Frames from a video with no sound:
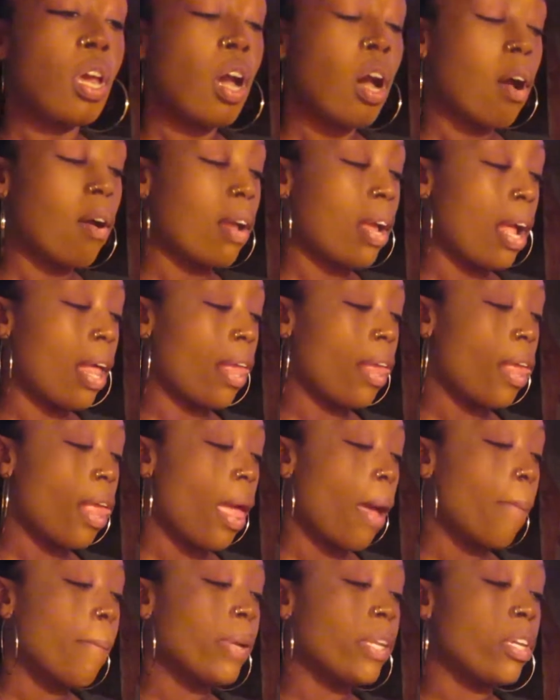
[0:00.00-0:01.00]

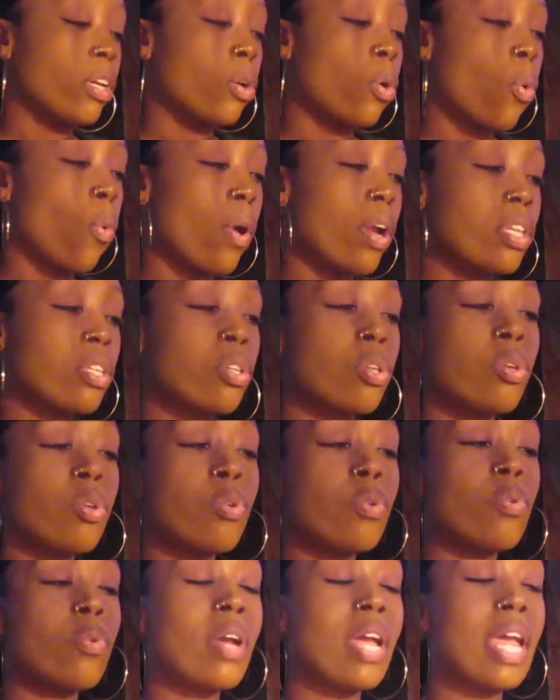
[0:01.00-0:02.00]
Okay, but you're going
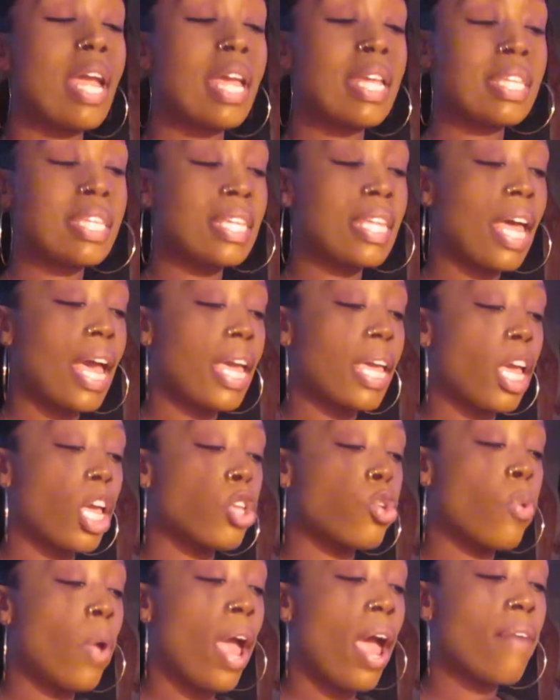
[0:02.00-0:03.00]
to, it's like
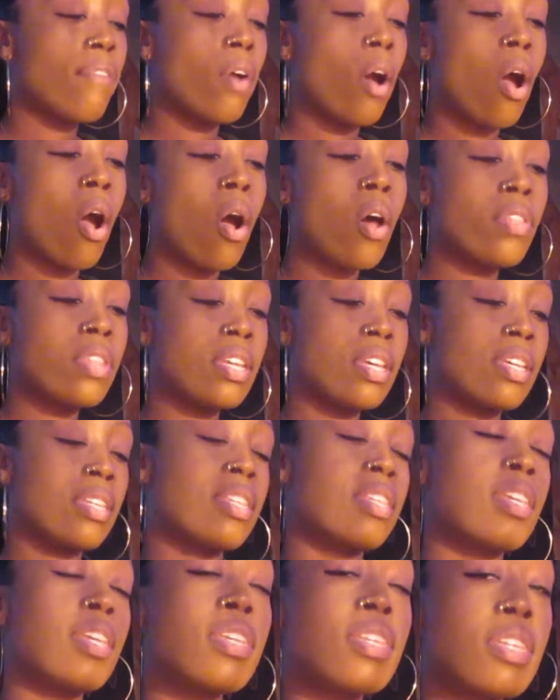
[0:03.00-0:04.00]
you have all the
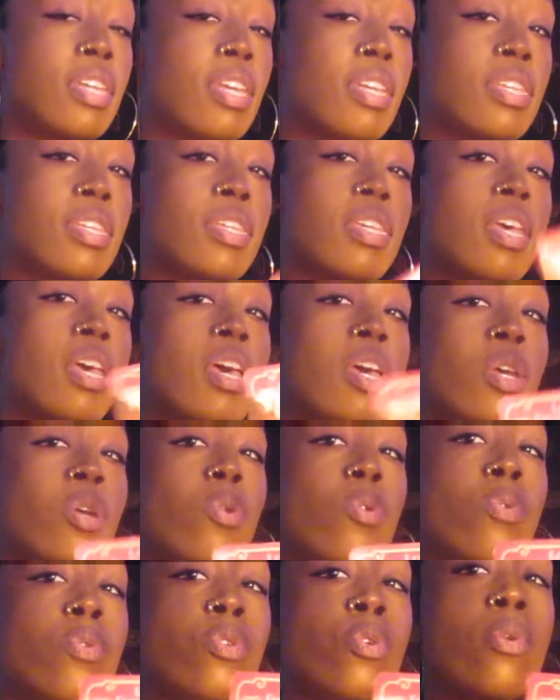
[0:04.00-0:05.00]
assistance.
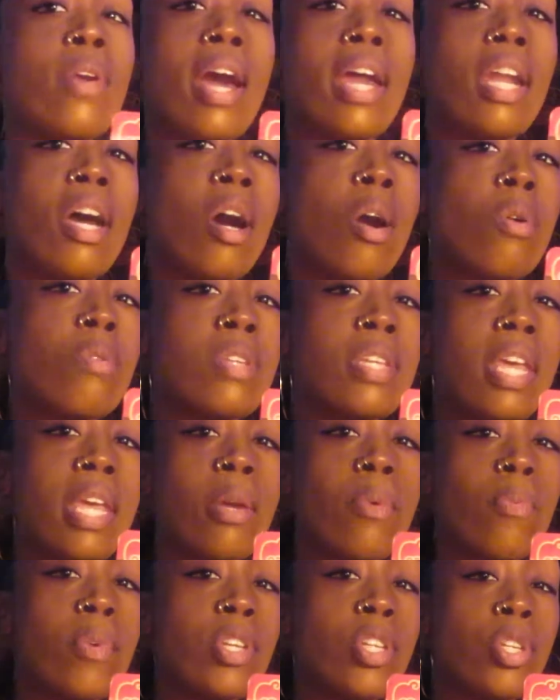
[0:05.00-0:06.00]
You got a whole
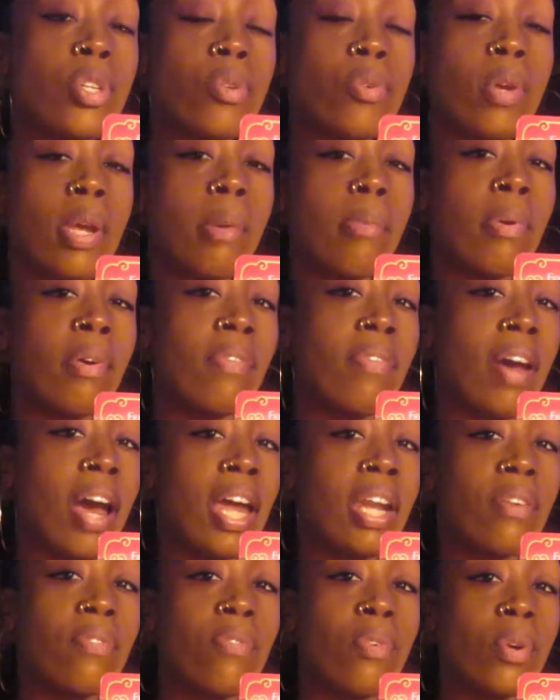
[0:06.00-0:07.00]
team with you and
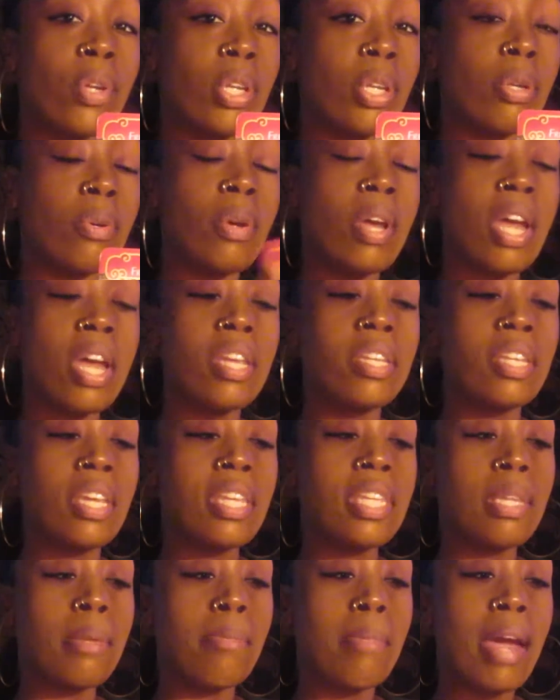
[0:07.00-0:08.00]
providing for you.
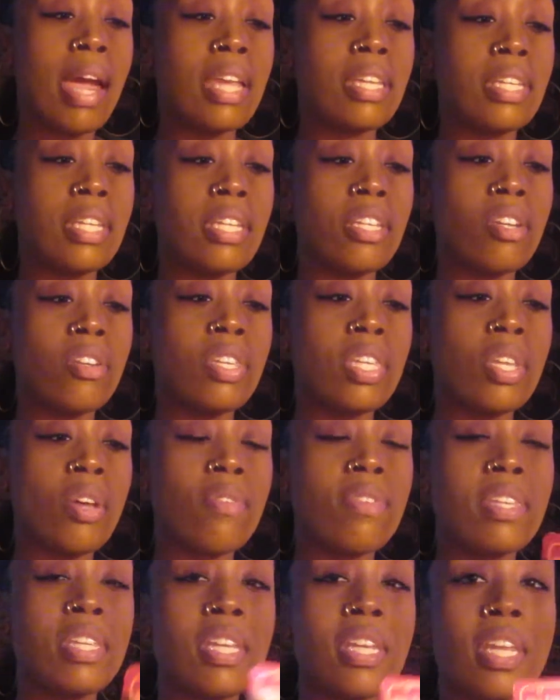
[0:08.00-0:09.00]
Just imagine
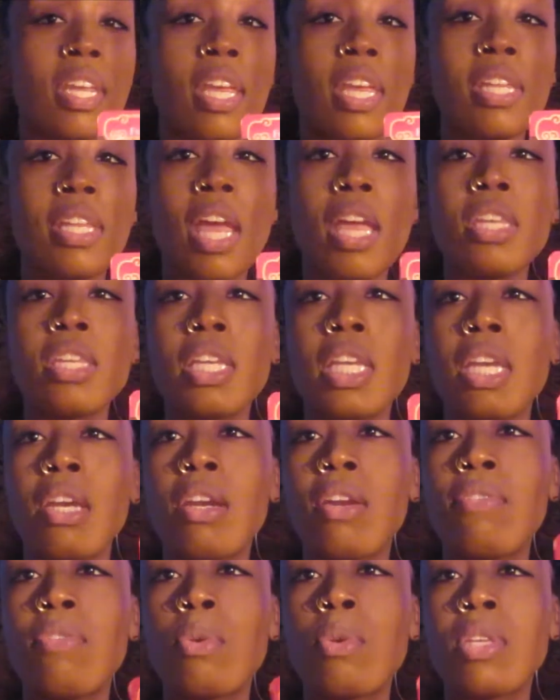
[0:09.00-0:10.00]
yourself sitting in that
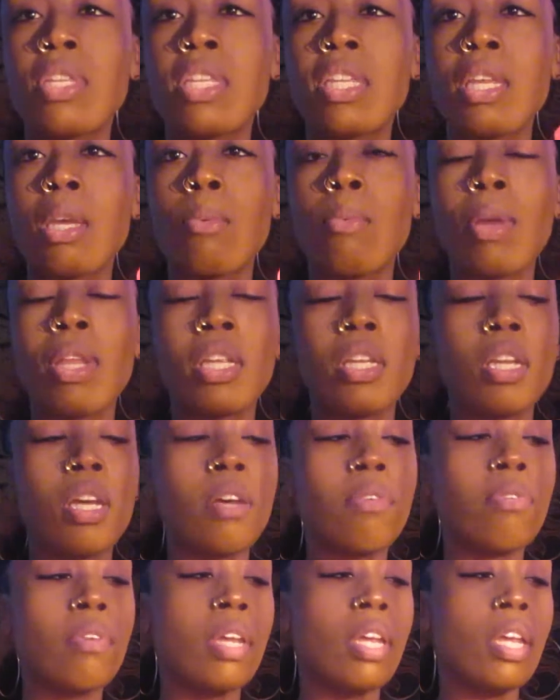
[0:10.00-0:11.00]
chair, if you can see it well
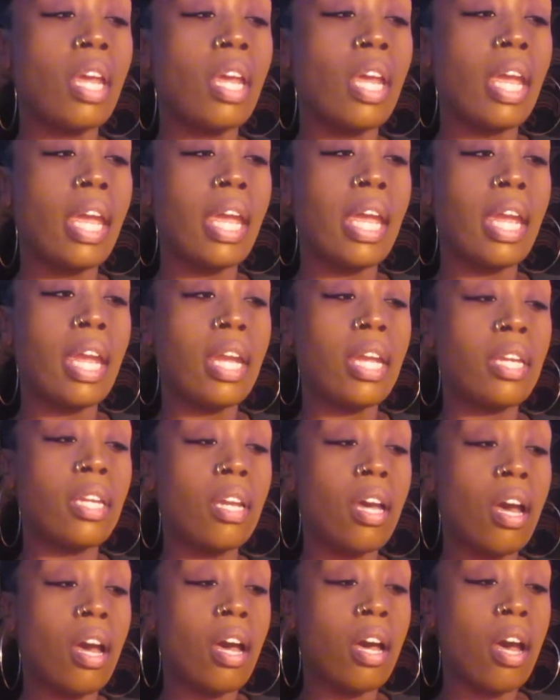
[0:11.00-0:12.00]
enough,
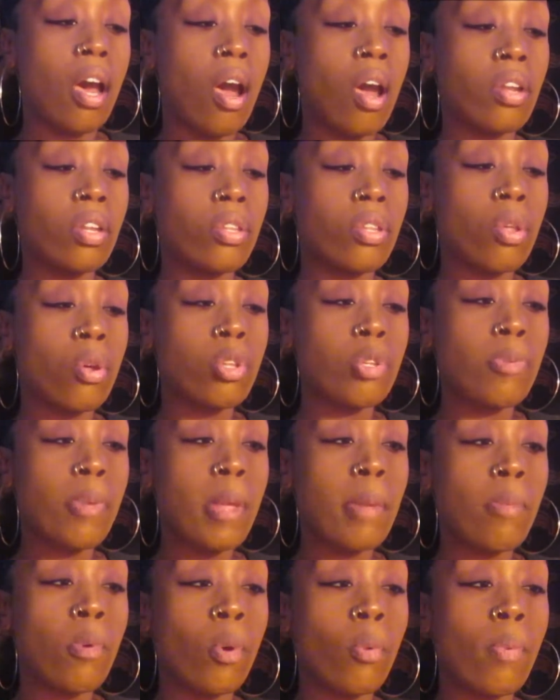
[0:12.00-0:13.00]
and all of those
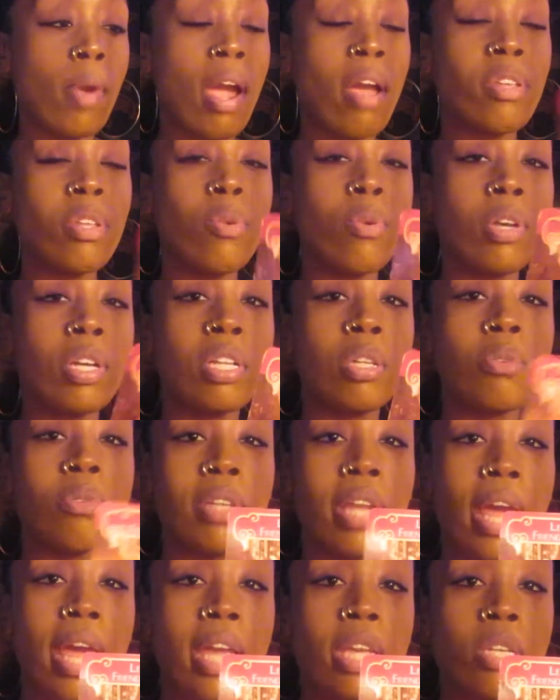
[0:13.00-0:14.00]
people around you,
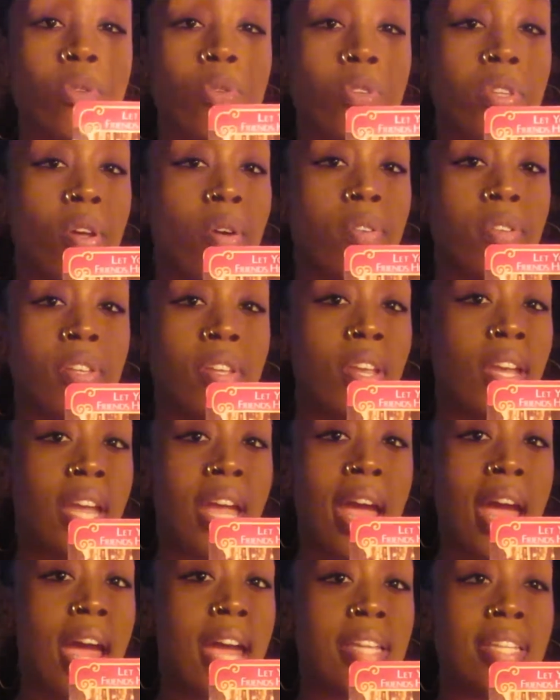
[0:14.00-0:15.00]
including the angels, those are your
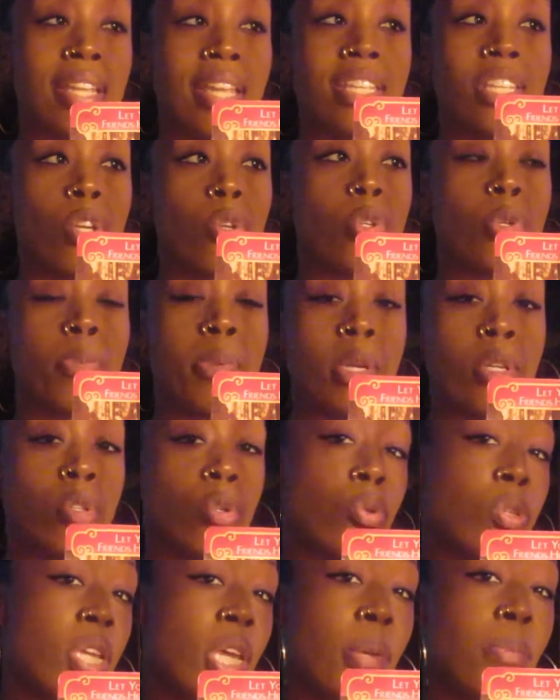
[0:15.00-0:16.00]
guys. That's your
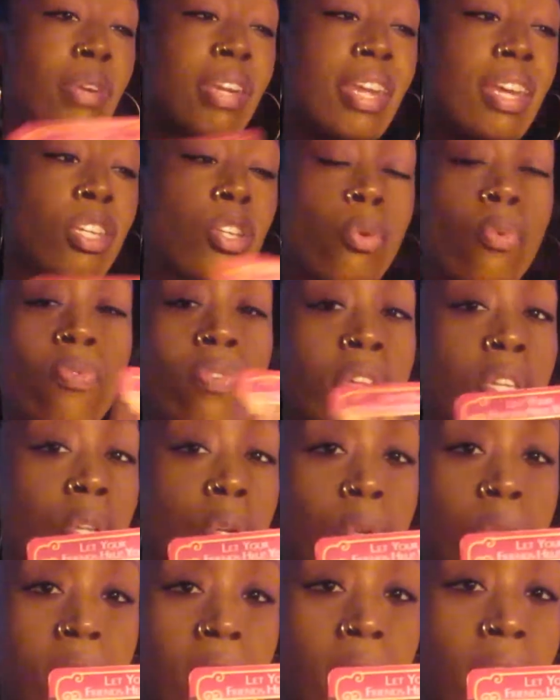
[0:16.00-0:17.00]
spiritual team, and that's your
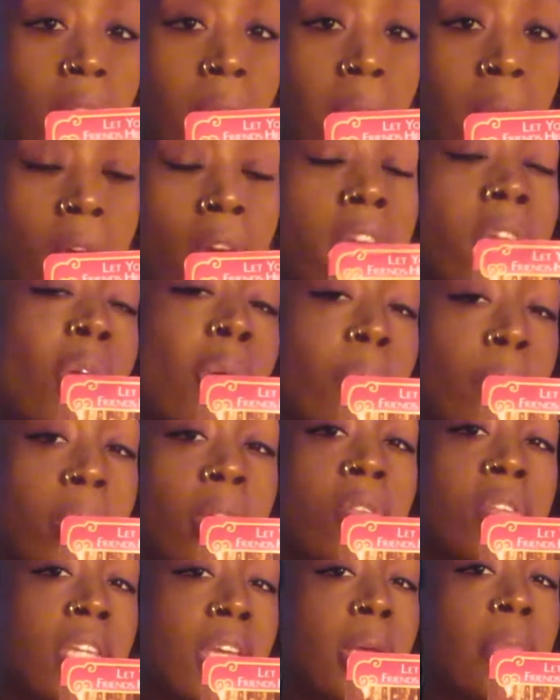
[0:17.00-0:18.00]
physical team, your
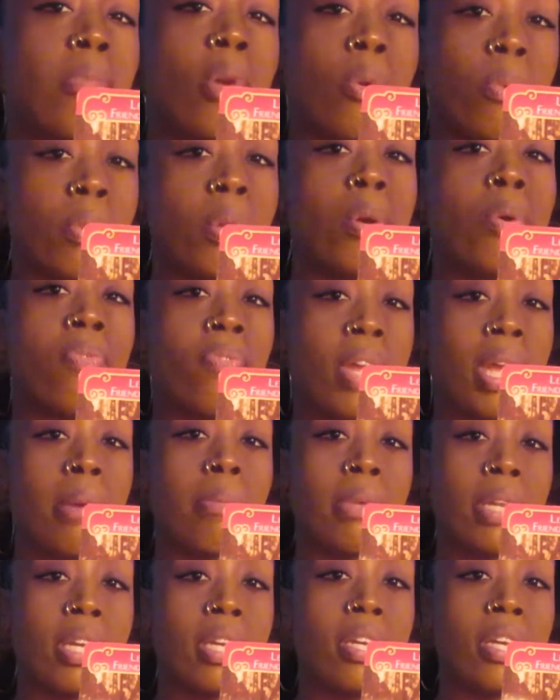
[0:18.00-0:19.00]
real team, your real
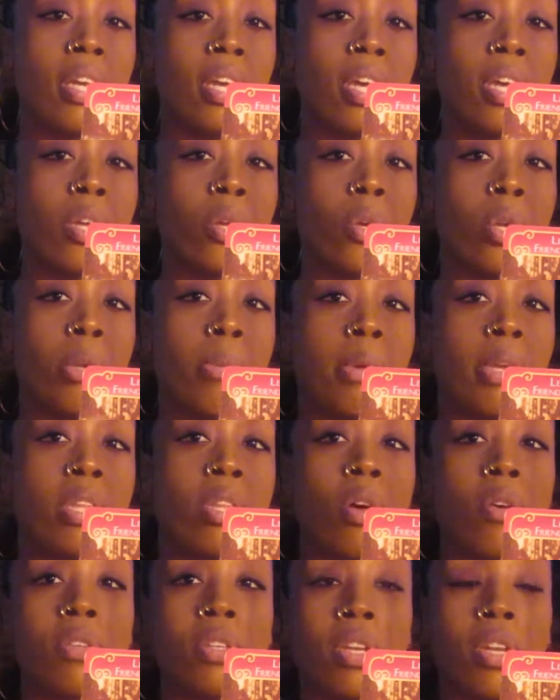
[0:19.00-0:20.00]
family. You know what I mean?
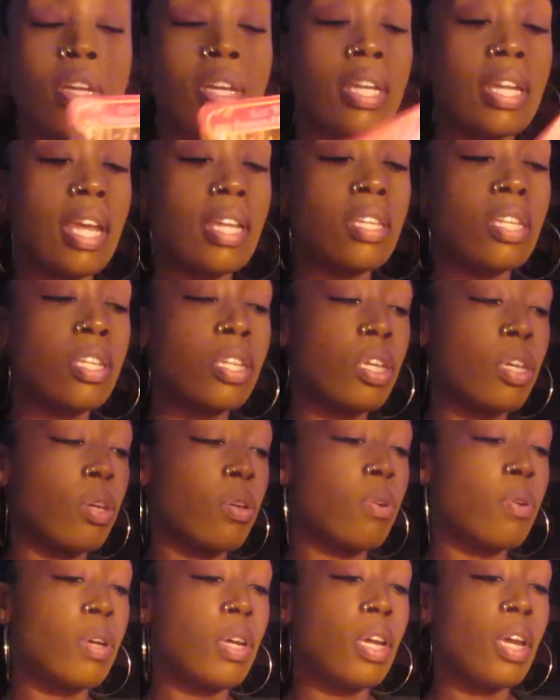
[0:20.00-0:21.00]
Those that are connected to
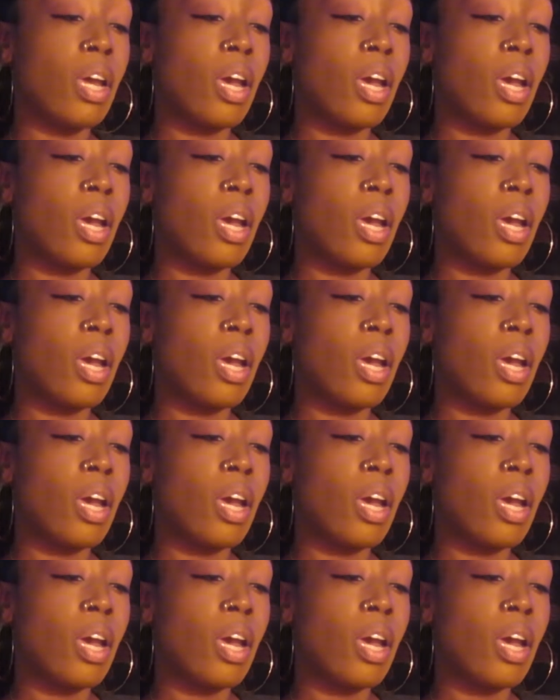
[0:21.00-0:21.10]
you.